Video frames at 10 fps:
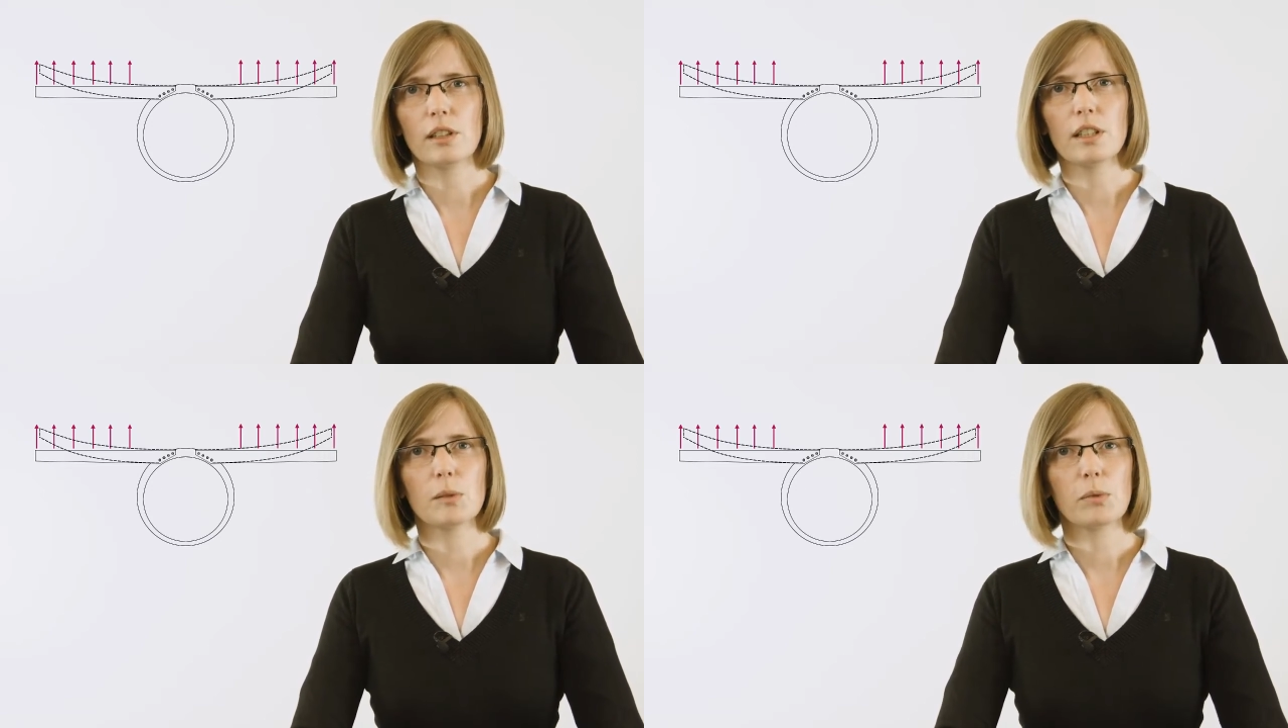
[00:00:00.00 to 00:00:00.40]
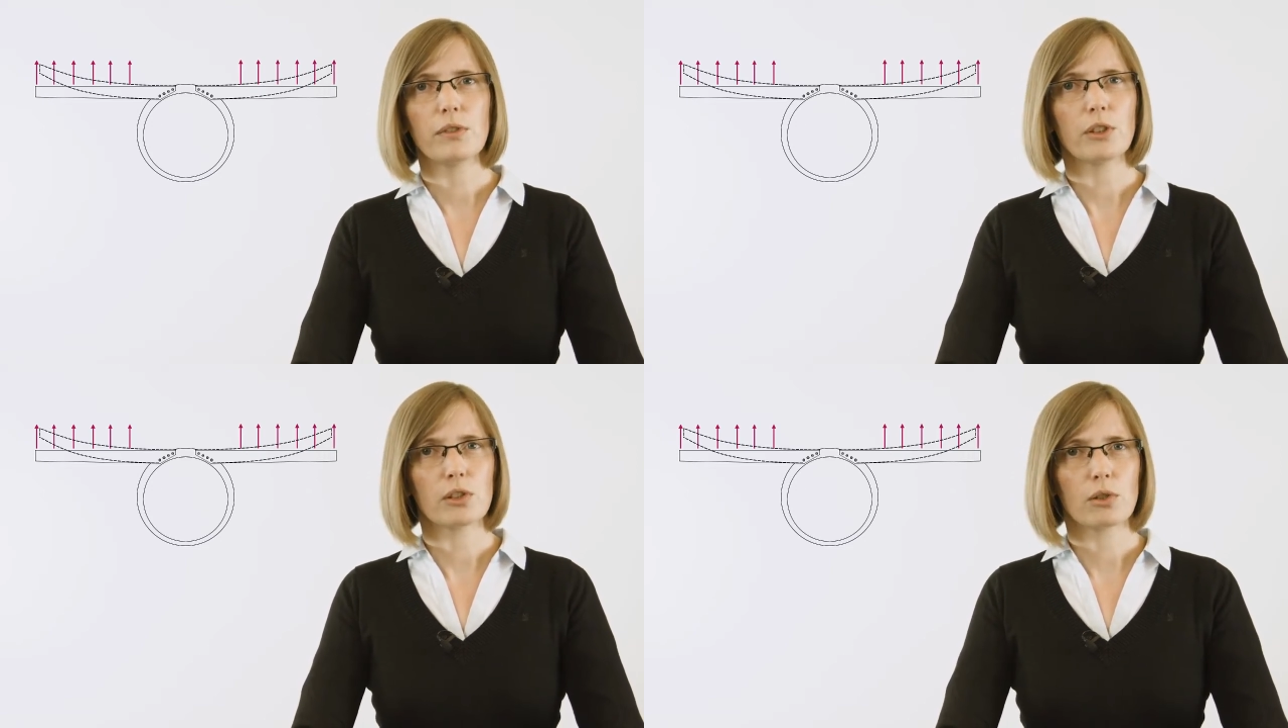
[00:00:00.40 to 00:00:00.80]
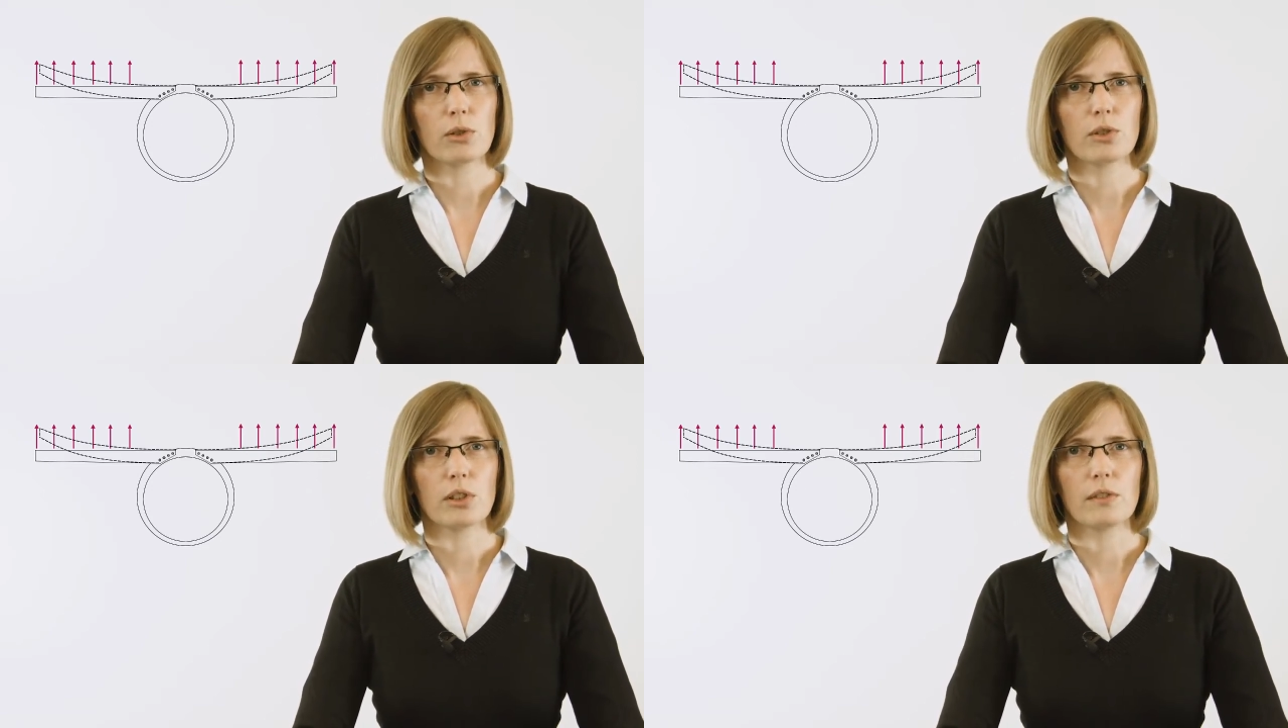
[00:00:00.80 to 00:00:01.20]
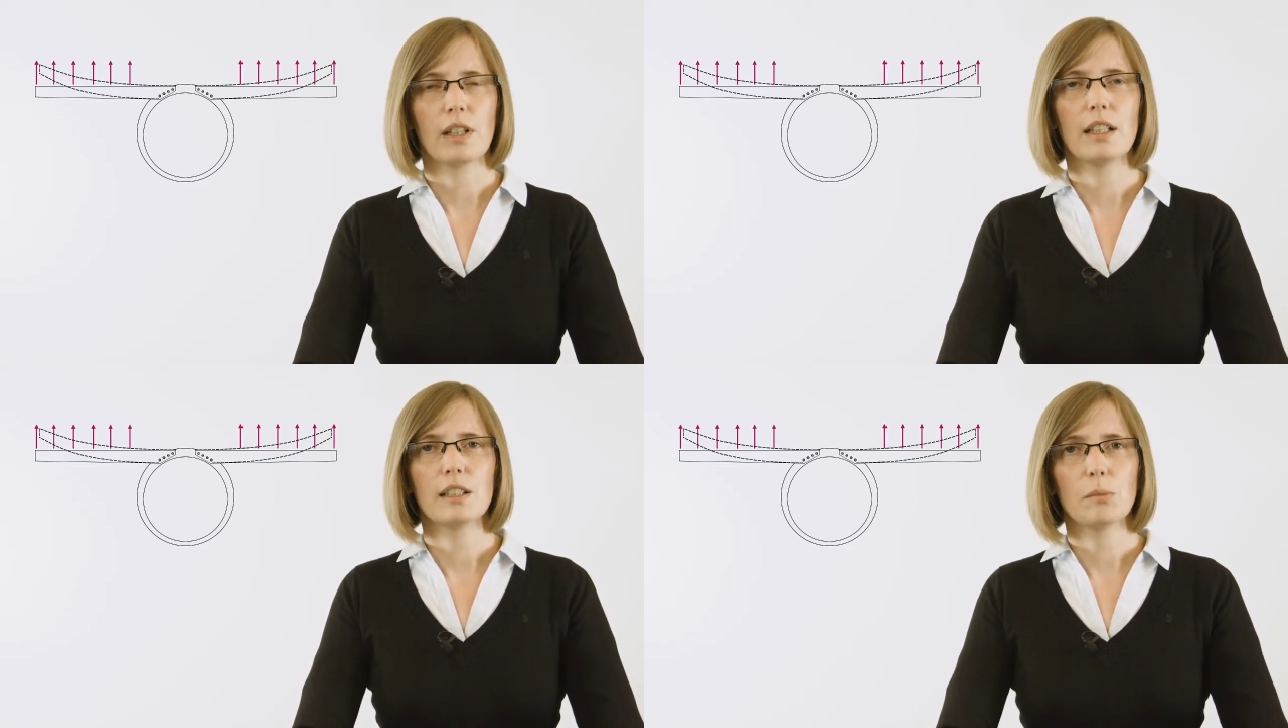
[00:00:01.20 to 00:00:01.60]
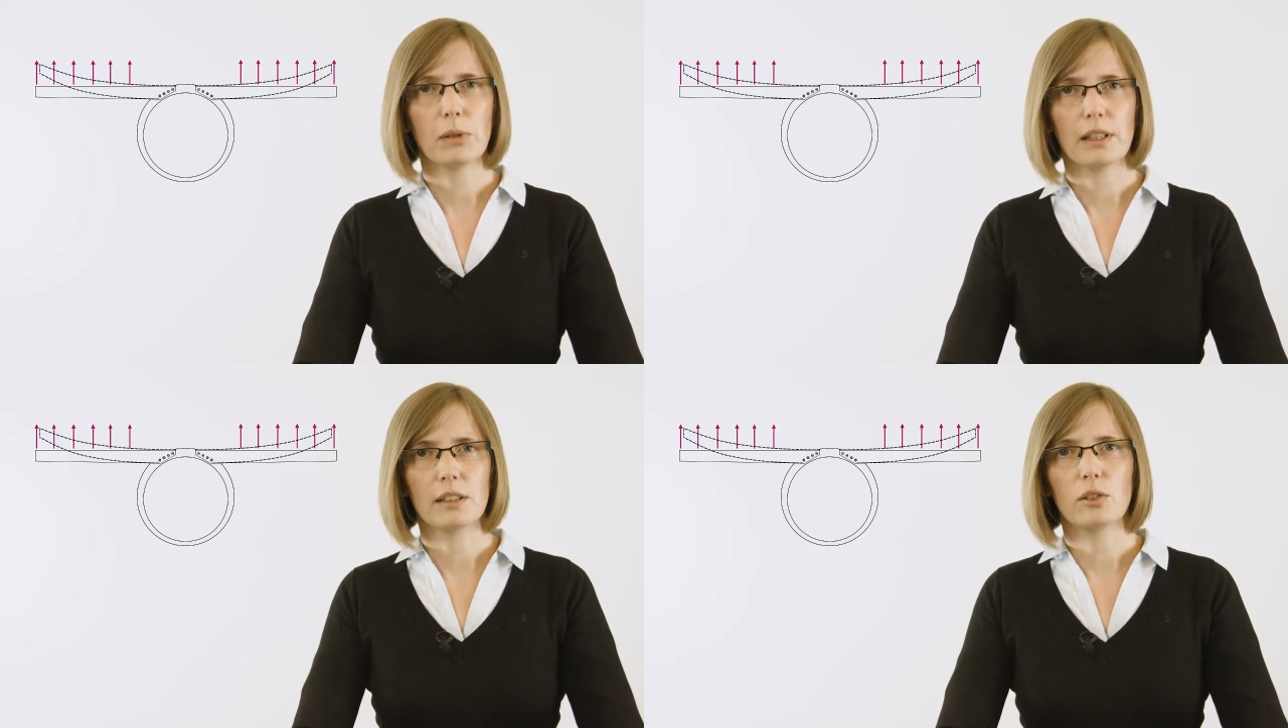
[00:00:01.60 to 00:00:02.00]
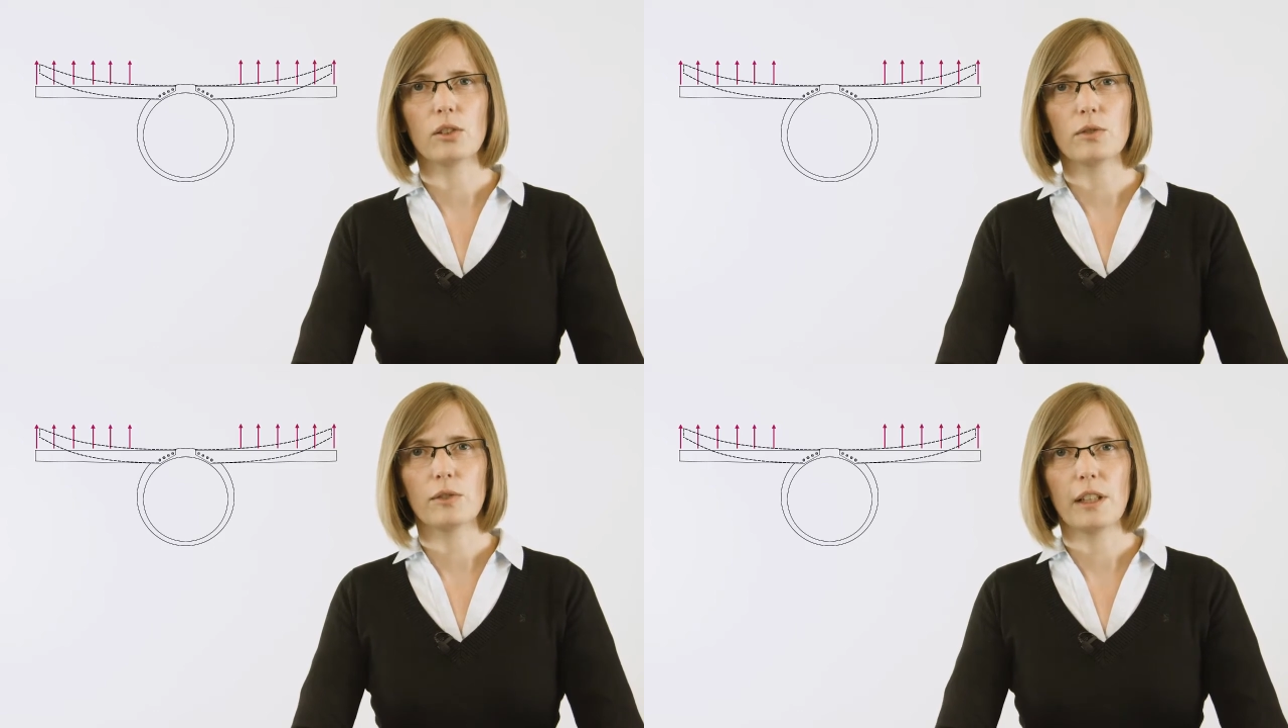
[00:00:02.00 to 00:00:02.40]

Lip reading: is a preferred solution and is applied on the